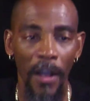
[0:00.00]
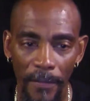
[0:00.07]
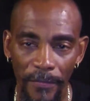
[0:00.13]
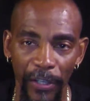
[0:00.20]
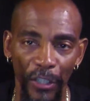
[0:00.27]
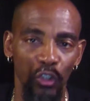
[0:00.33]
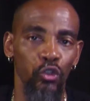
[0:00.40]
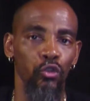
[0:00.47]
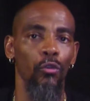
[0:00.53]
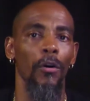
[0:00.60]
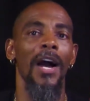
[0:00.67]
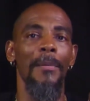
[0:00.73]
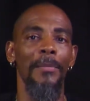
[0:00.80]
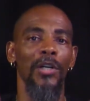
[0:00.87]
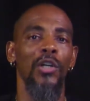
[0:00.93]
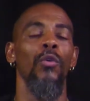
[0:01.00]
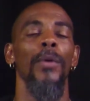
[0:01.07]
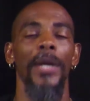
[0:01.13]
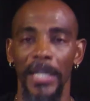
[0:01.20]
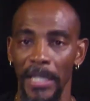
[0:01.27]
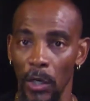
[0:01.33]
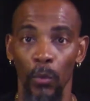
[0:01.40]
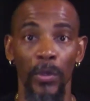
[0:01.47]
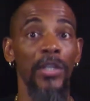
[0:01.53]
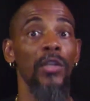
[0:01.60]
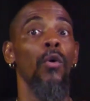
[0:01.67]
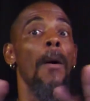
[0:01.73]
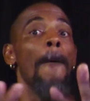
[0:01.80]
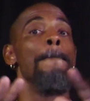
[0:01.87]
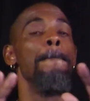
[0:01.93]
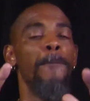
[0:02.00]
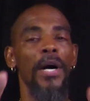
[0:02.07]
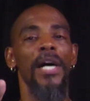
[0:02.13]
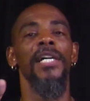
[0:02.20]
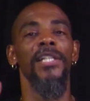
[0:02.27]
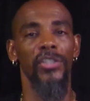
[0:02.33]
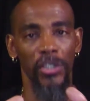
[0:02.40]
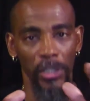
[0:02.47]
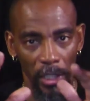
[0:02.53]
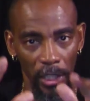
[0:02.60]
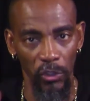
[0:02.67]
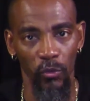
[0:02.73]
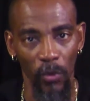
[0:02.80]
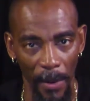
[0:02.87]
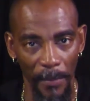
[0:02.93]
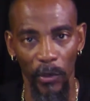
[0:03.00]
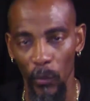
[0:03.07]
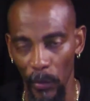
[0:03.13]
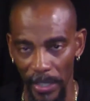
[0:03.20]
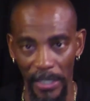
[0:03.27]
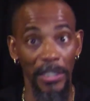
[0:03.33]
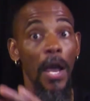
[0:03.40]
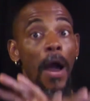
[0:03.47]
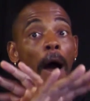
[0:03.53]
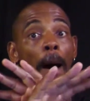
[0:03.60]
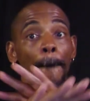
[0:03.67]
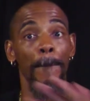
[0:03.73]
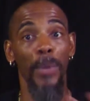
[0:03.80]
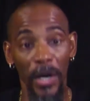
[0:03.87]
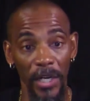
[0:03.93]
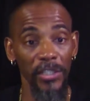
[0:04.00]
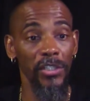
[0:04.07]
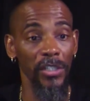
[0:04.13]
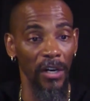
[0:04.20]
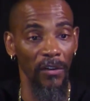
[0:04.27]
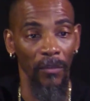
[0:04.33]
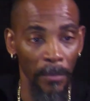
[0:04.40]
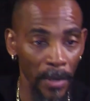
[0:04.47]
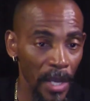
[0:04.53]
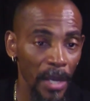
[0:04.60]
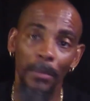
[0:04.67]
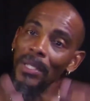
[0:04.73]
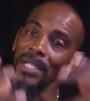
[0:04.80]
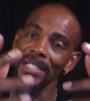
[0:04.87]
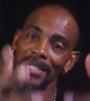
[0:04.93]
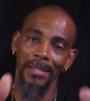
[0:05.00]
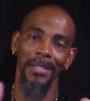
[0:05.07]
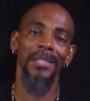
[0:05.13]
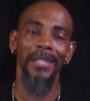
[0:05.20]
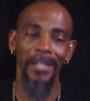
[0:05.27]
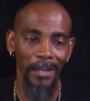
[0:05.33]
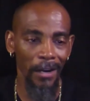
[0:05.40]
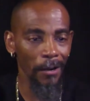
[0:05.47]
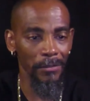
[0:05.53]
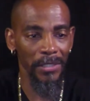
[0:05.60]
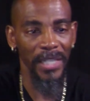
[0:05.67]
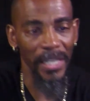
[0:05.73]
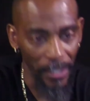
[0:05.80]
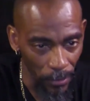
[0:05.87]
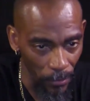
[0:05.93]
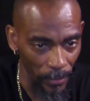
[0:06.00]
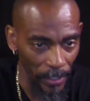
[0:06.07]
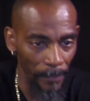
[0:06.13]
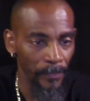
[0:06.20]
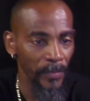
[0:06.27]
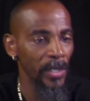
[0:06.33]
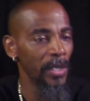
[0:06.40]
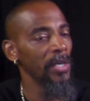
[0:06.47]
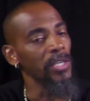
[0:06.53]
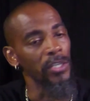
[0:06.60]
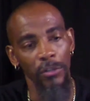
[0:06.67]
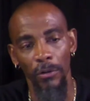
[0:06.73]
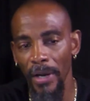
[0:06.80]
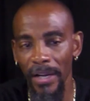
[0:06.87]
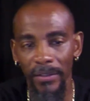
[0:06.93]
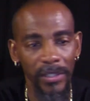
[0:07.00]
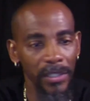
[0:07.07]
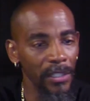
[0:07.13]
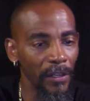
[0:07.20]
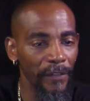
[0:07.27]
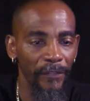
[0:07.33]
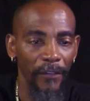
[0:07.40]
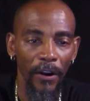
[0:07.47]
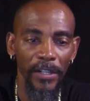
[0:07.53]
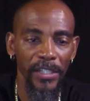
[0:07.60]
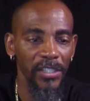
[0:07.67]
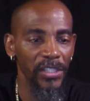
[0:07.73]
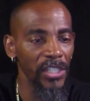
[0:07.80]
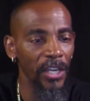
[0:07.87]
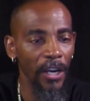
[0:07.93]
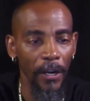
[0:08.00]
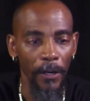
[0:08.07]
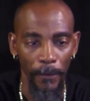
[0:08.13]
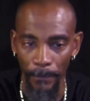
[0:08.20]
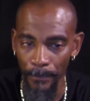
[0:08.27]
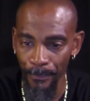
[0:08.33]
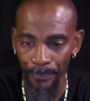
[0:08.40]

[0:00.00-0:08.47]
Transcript: the drama queen. Now, we know a bunch of drama queen, a bunch of them. But let's hear her take on it. You don't have to look far to see her.